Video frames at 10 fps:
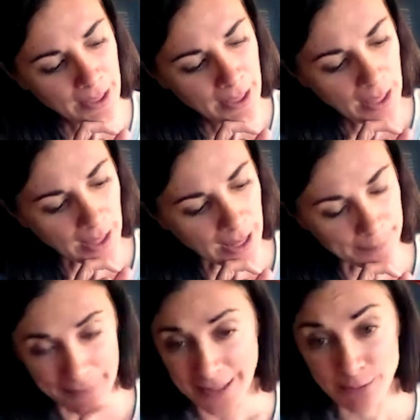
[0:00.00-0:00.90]

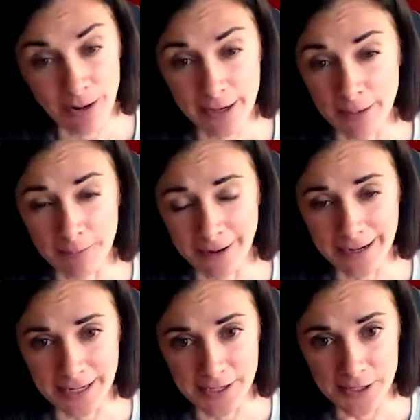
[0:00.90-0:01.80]
That's what I come right
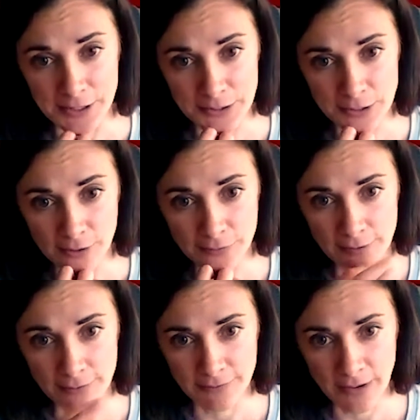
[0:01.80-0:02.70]
into. So if you
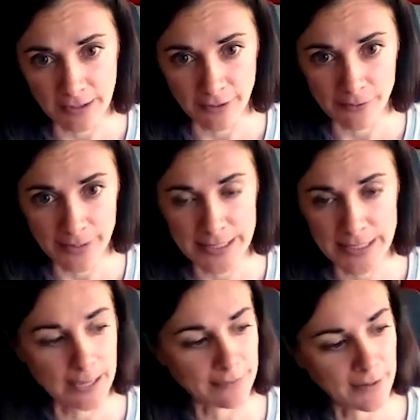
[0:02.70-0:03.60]
have to find other ways to
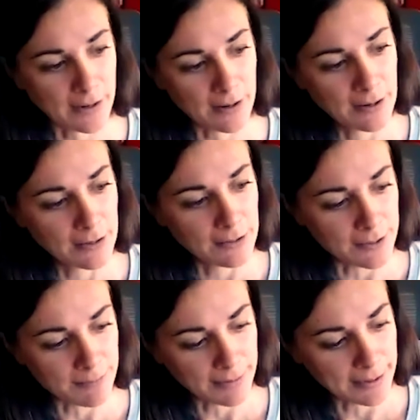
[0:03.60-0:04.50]
get there, you
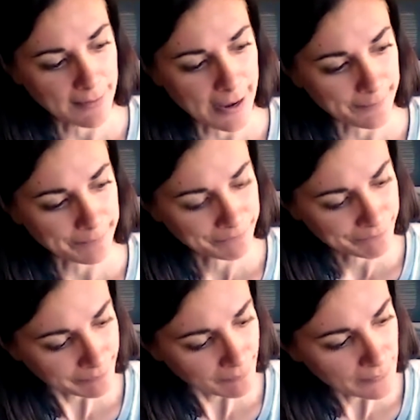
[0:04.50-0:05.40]
can play around.
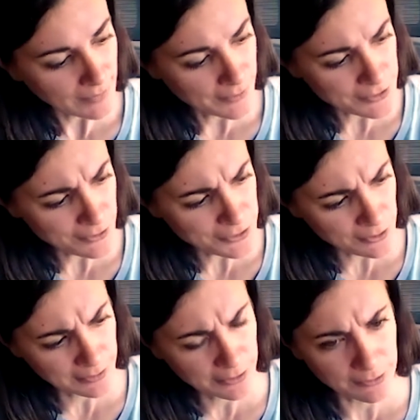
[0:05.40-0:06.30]
There's also
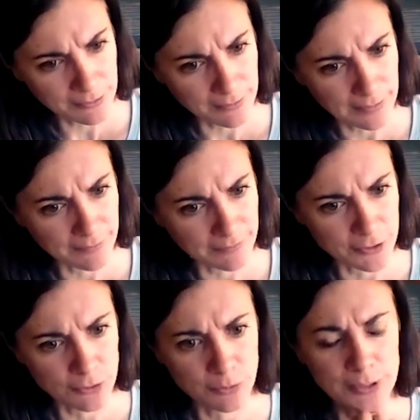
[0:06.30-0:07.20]
a little
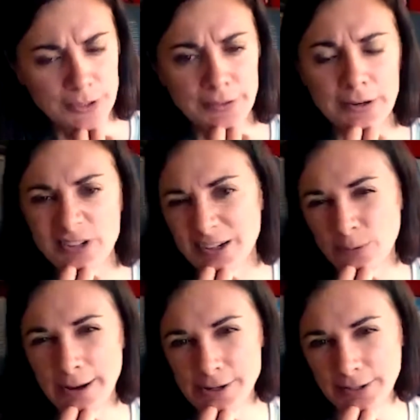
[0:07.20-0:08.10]
tutorial there you can
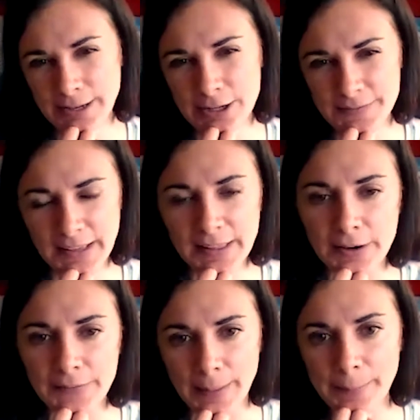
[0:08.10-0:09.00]
watch later. If you click
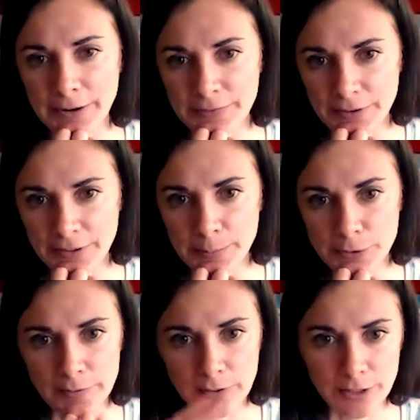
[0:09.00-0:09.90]
on that button for the
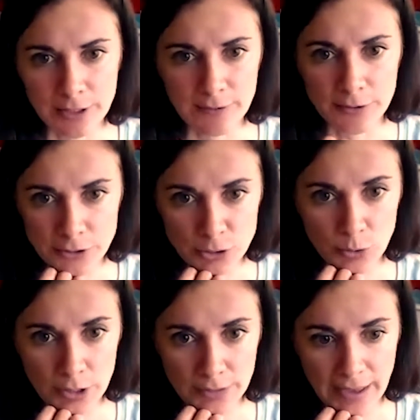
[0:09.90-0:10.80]
movie, it'll give you a little
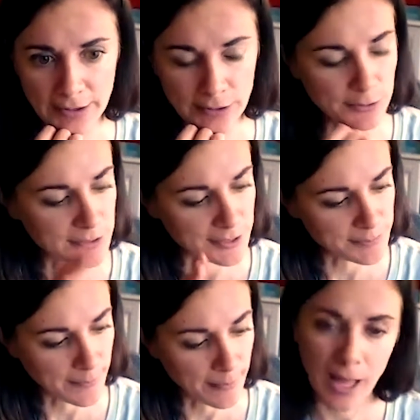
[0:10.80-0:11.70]
tutorial of how to use this,
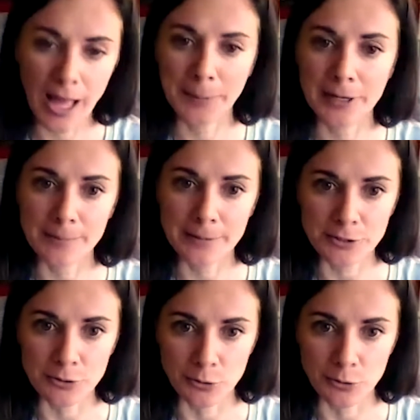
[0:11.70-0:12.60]
but I'm going to be your
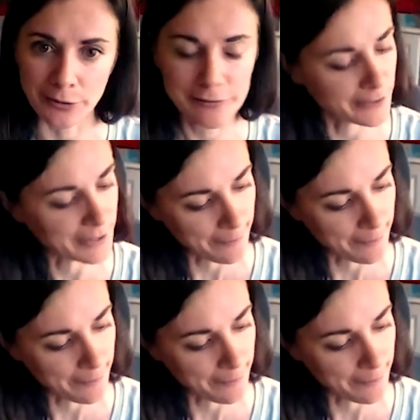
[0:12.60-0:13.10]
tutorial for now.